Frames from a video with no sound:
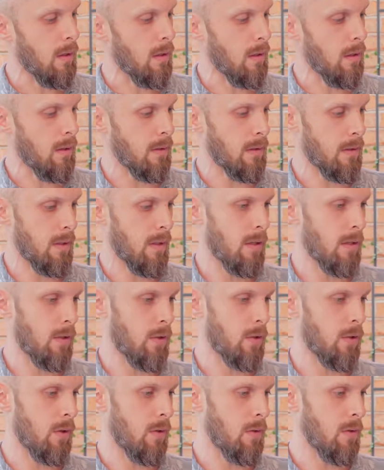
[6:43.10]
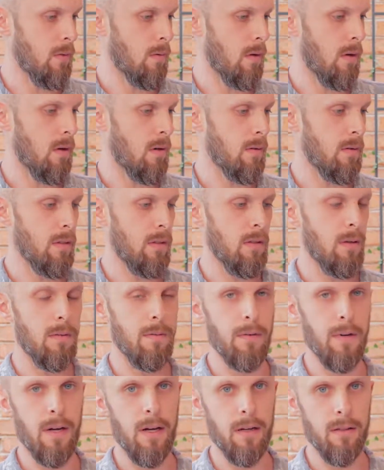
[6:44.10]
is going to show you all the
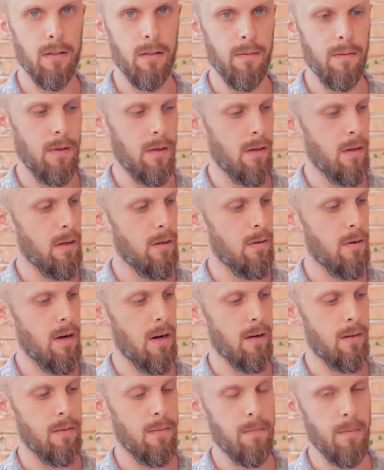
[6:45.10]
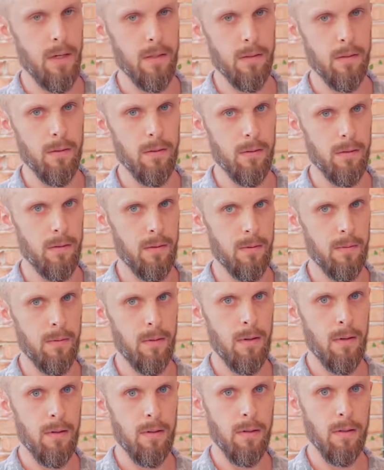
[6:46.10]
overactive and underactive muscles.
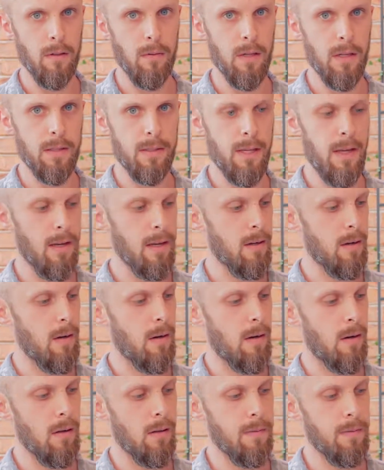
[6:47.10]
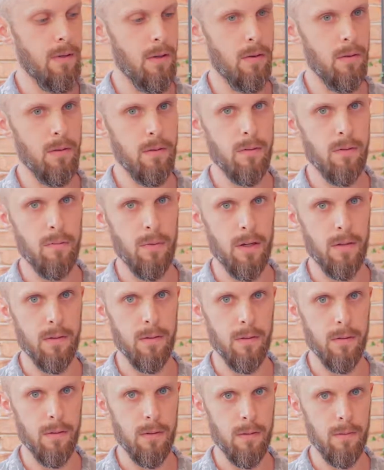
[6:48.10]
You want to take all of those
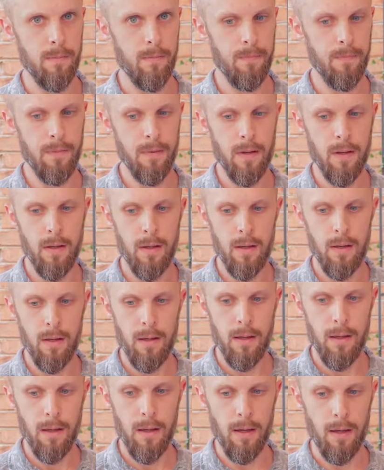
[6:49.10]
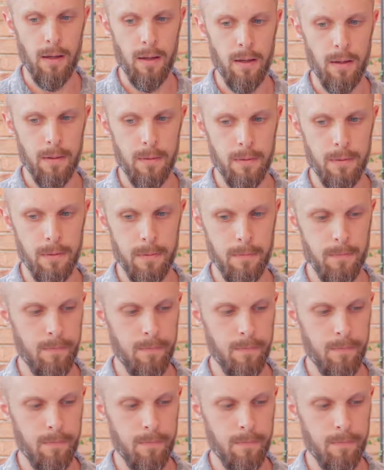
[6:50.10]
muscles and